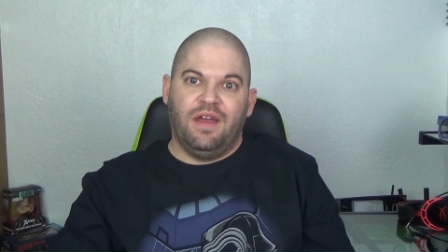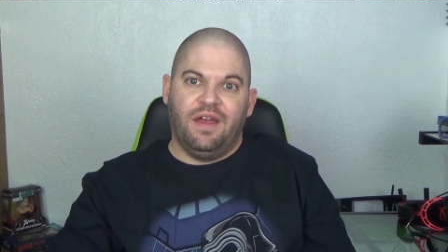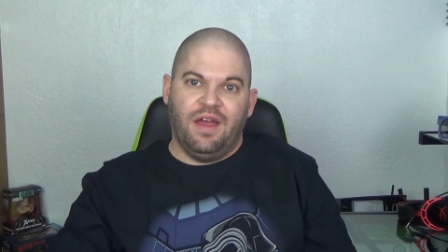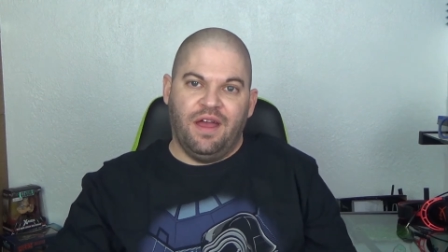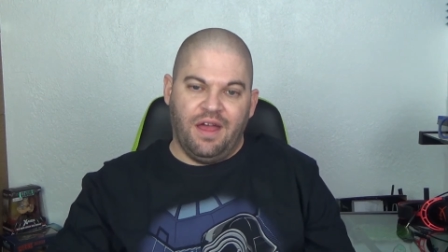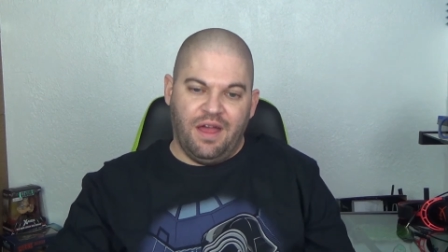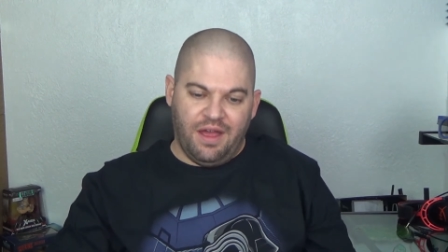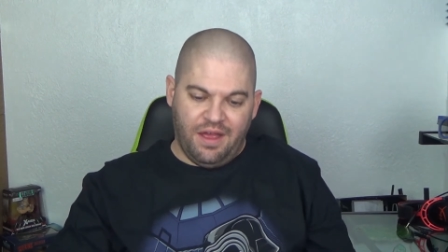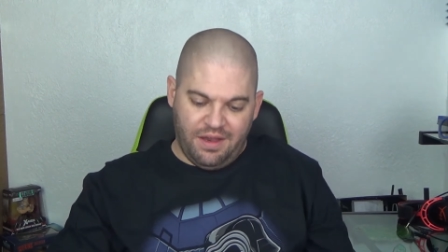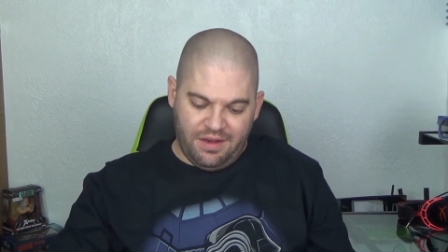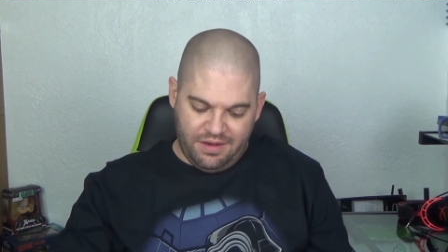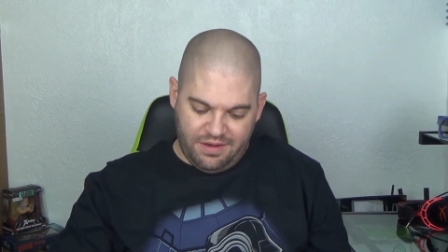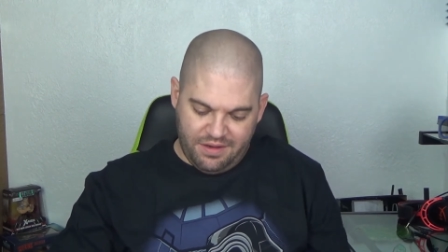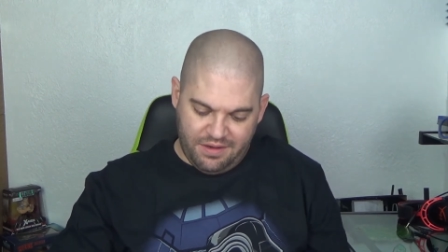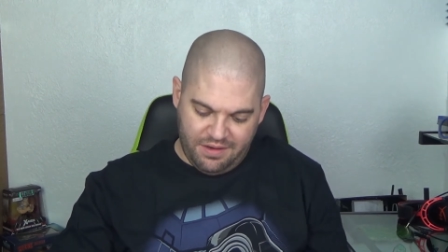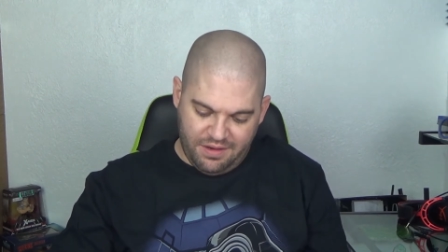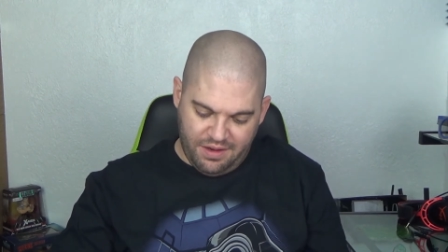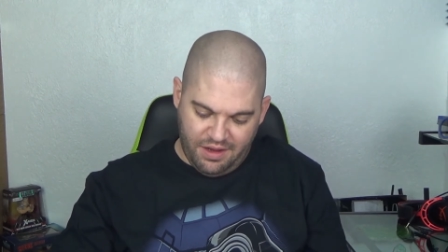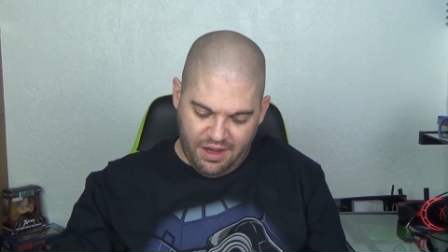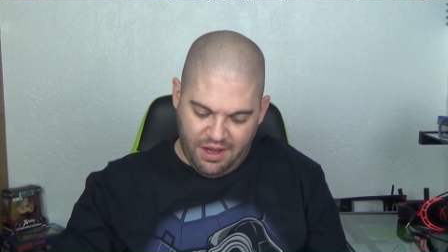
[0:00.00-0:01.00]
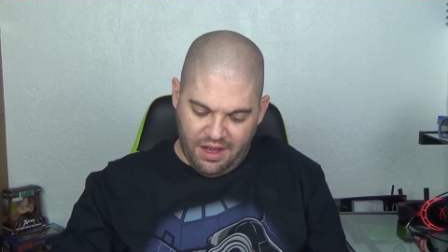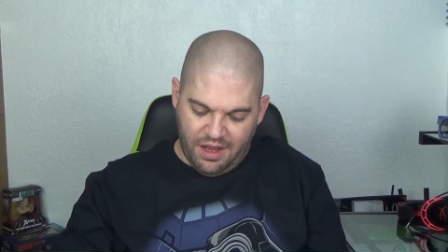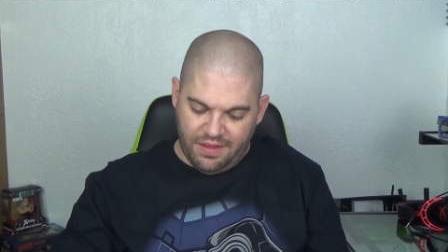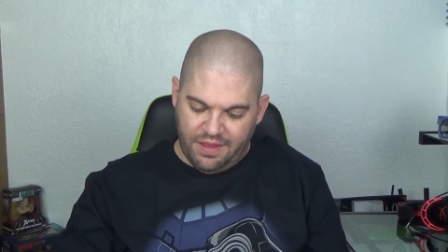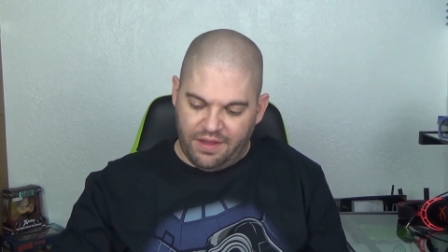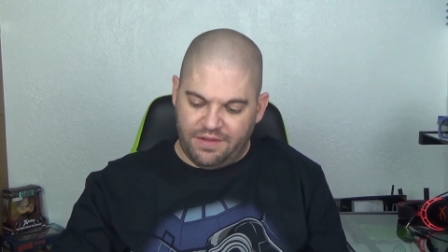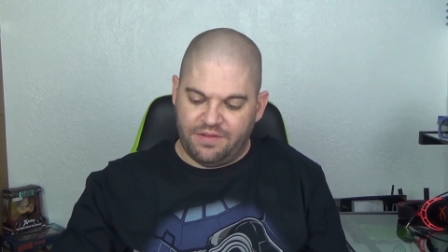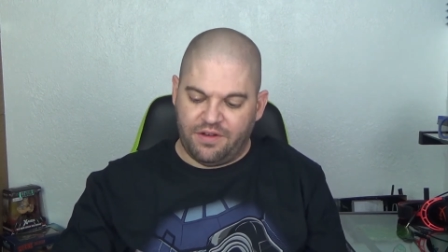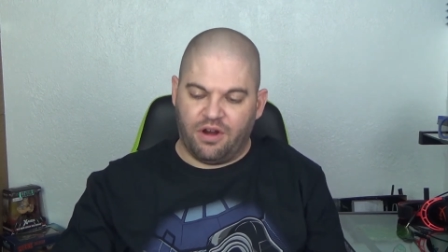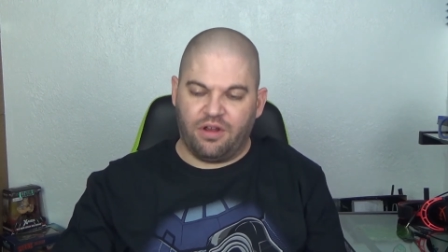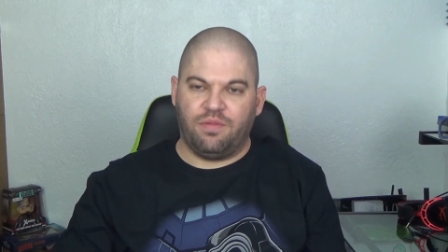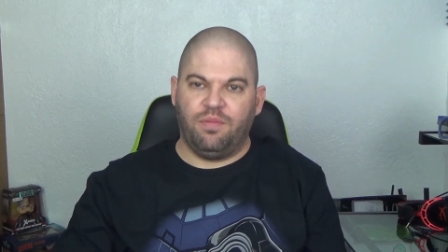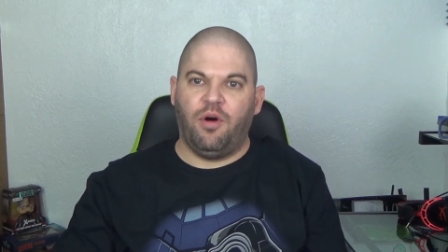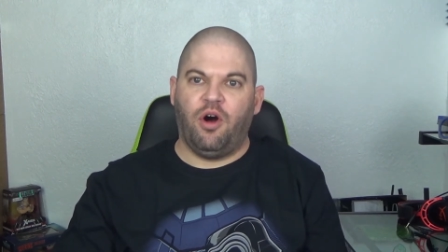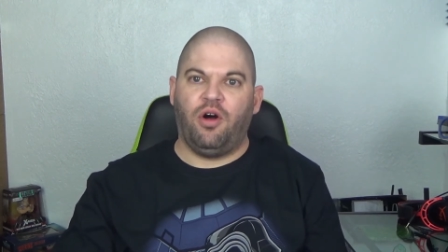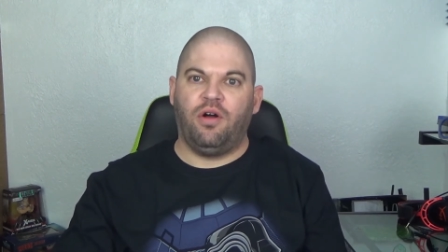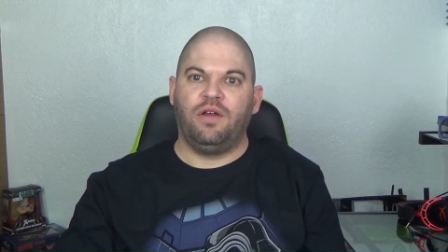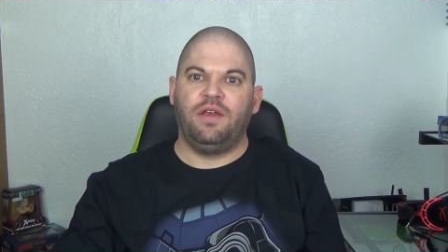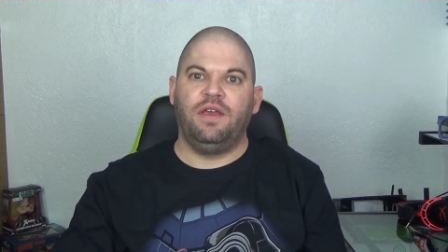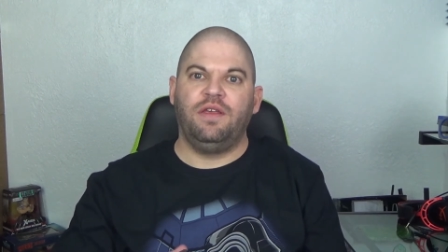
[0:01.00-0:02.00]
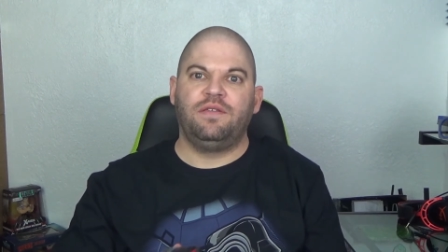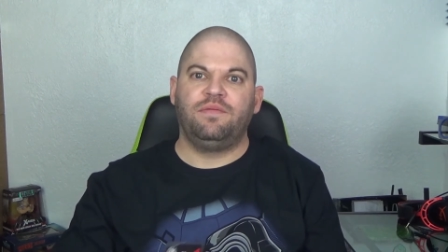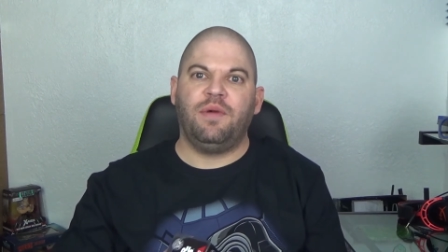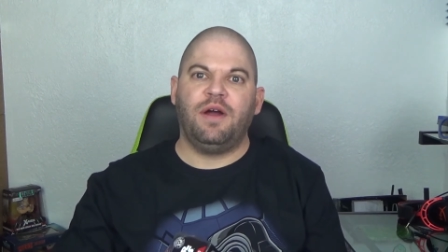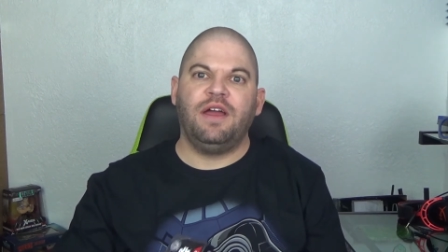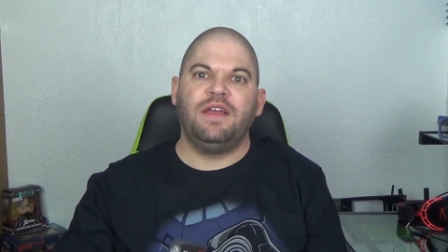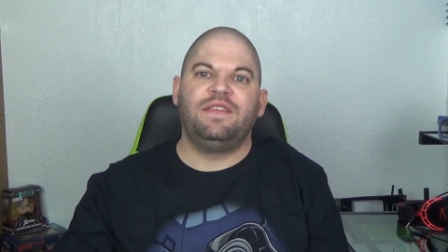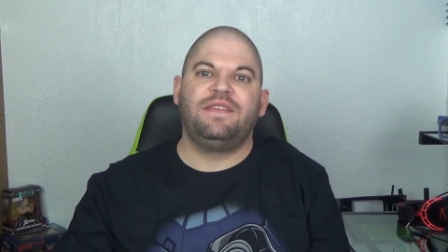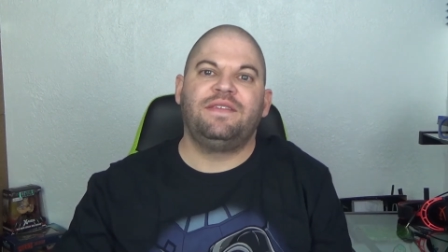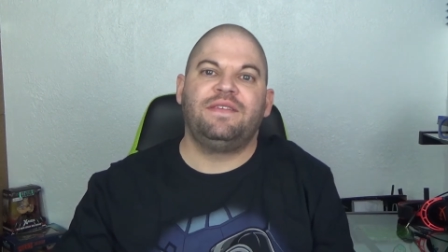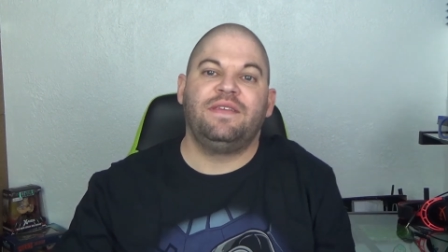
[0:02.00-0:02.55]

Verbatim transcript: And uh, that's Darth Maul. He's my,